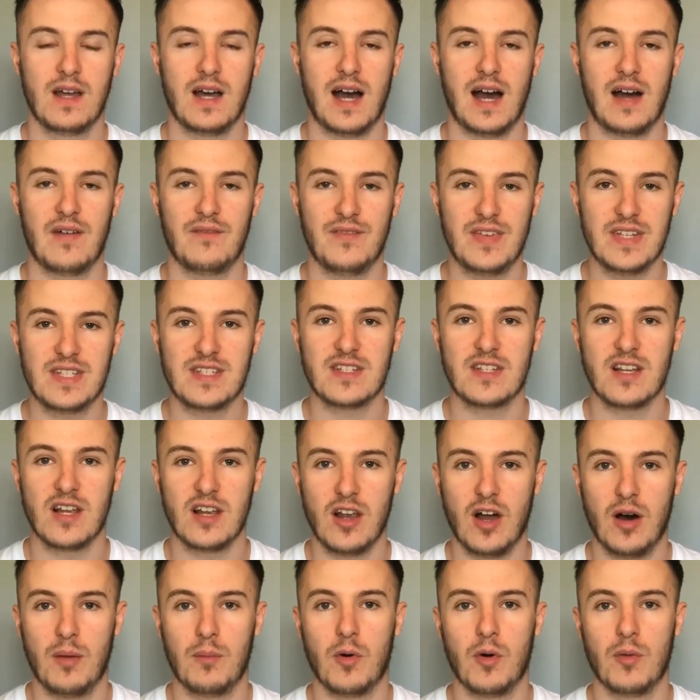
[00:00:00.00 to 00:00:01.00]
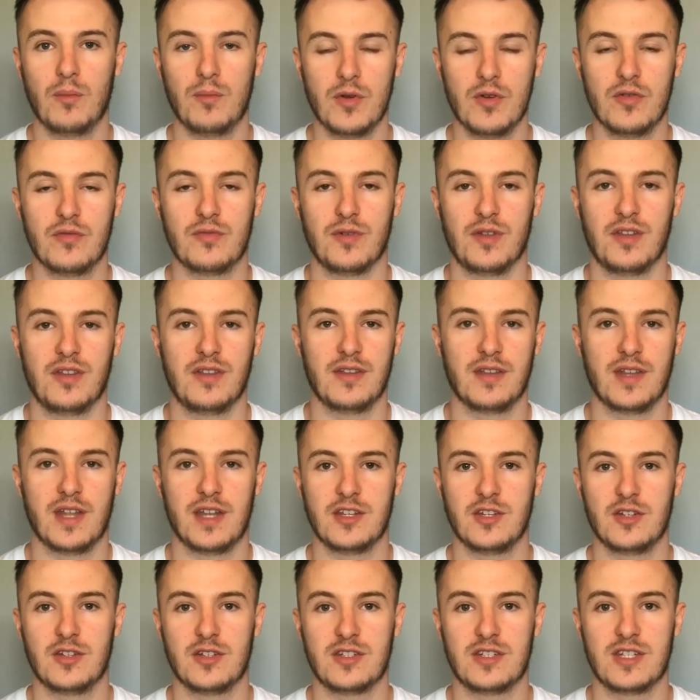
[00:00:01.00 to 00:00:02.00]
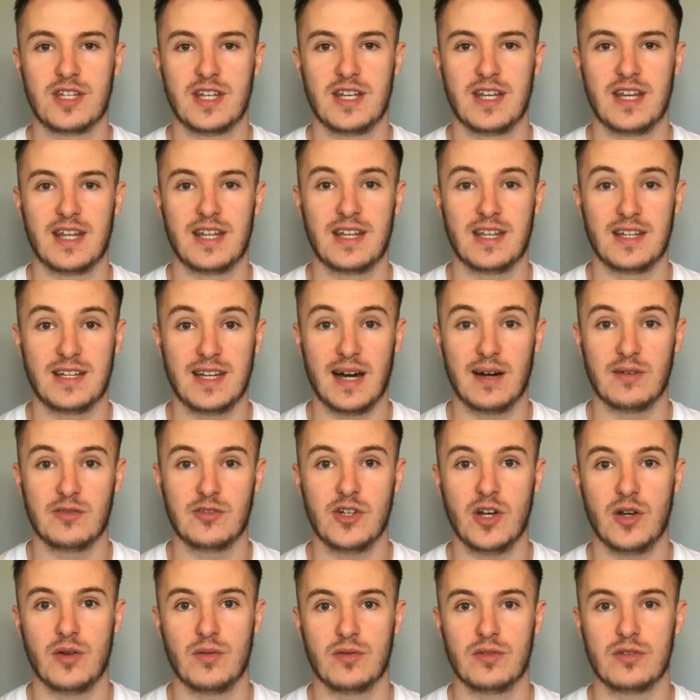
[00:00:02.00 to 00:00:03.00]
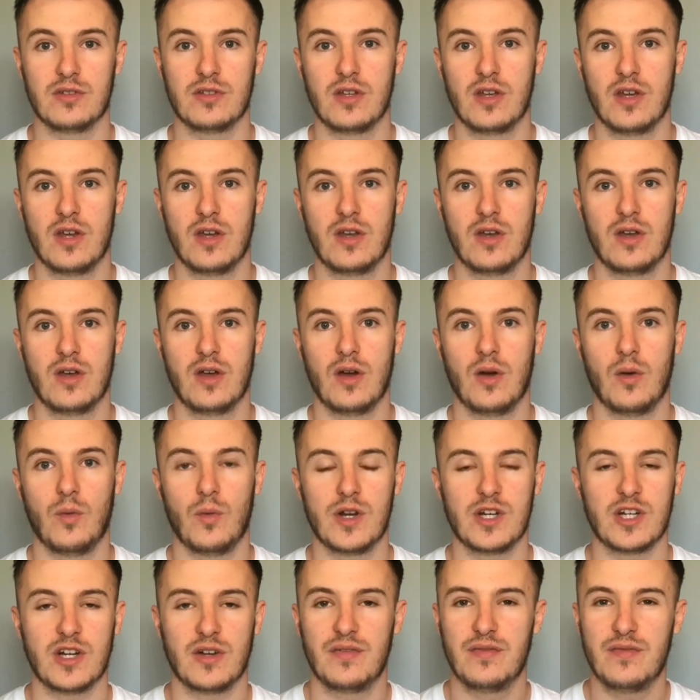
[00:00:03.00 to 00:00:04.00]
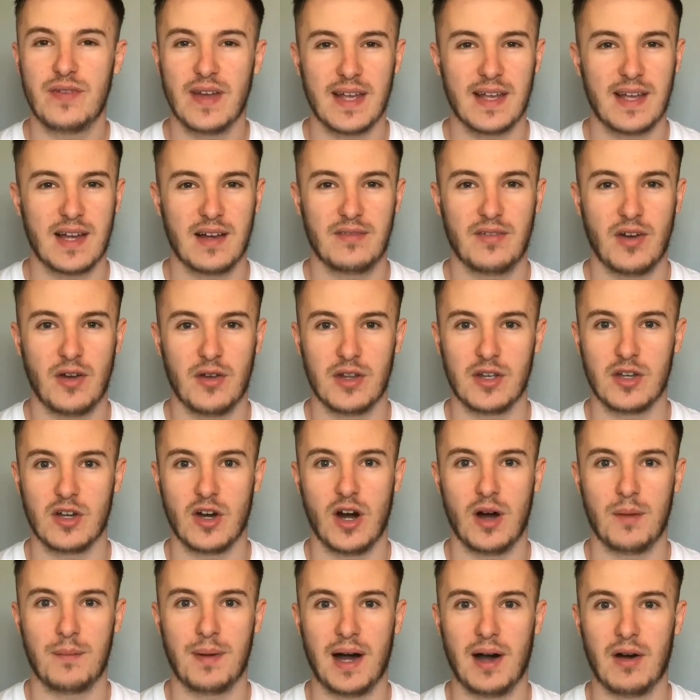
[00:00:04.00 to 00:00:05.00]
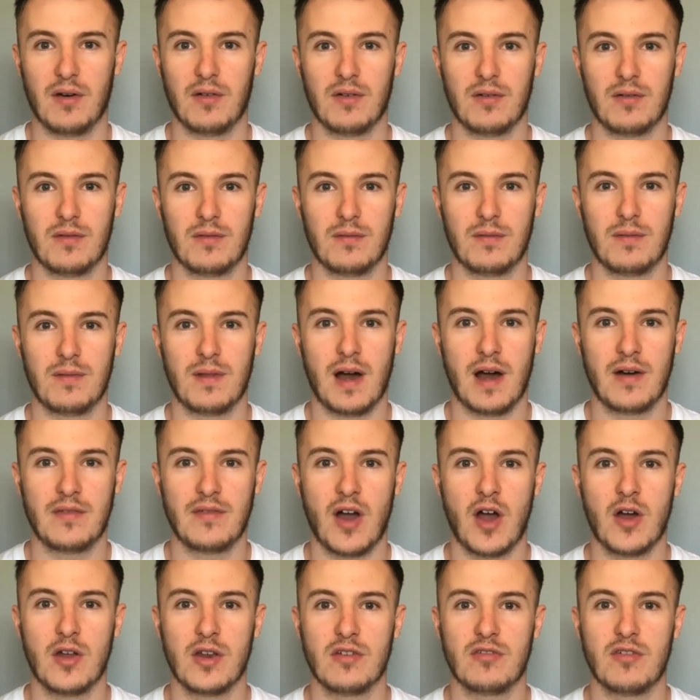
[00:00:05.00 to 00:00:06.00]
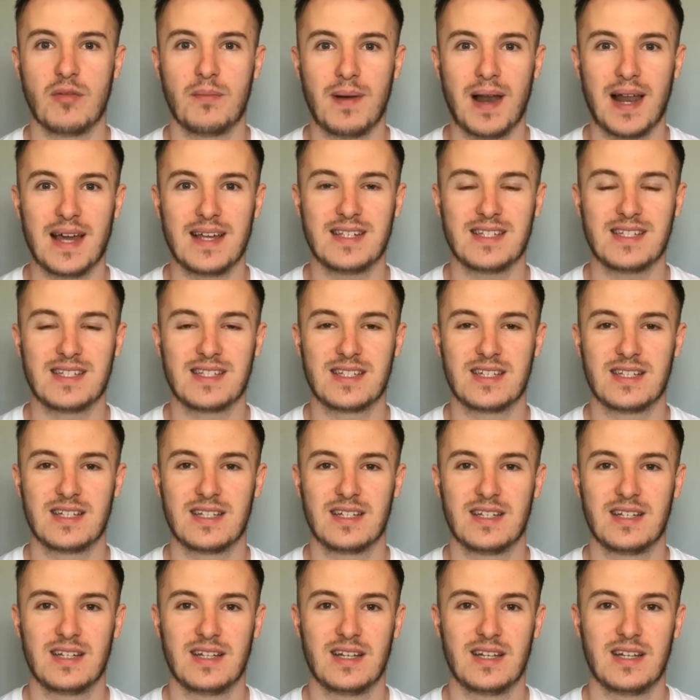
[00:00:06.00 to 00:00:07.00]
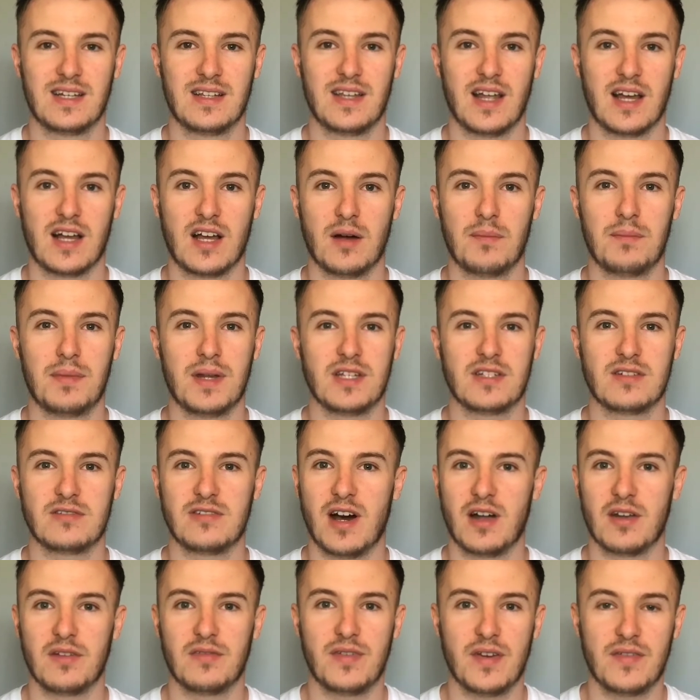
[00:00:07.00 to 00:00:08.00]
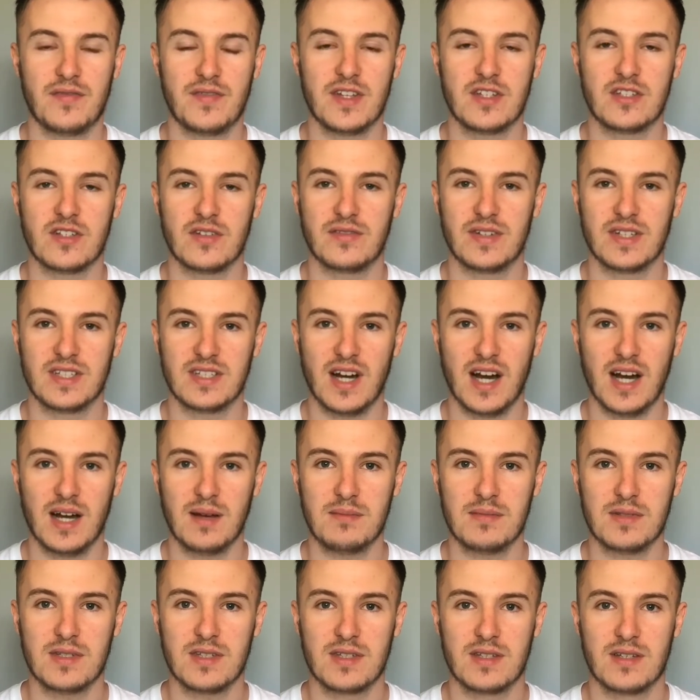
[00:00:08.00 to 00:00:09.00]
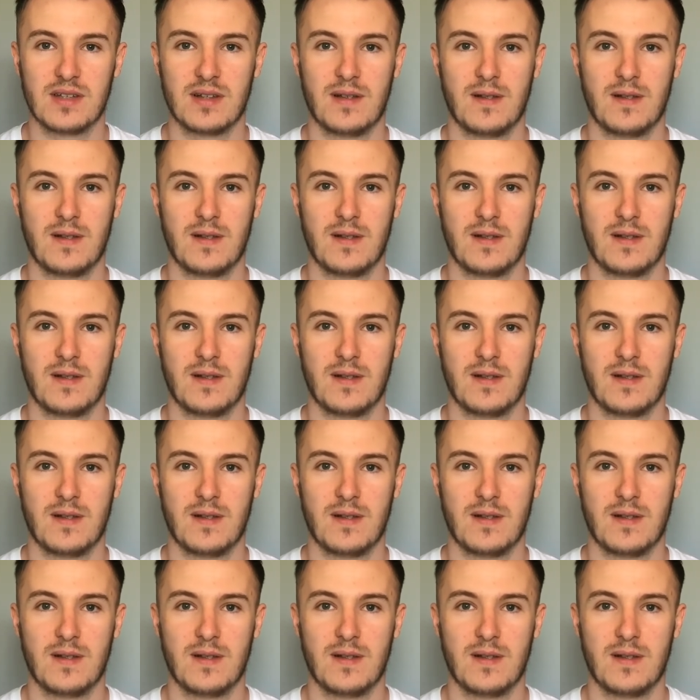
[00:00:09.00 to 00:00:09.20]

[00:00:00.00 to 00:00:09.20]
And this is a lot more movement than you'd see in the Dow Jones, which I think have only replaced their companies around 50 something times.